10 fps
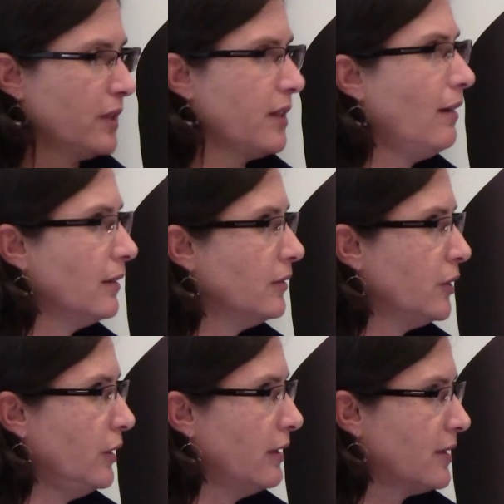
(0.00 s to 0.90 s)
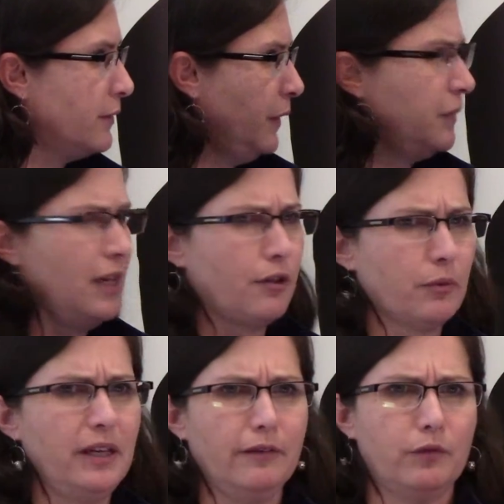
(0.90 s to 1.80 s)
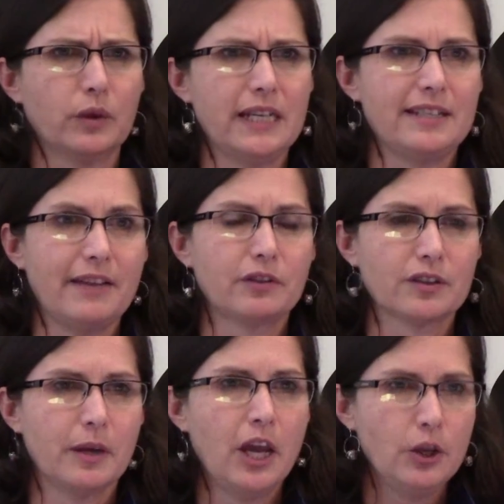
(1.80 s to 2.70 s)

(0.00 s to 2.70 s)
result. It's 53 to 47 or so.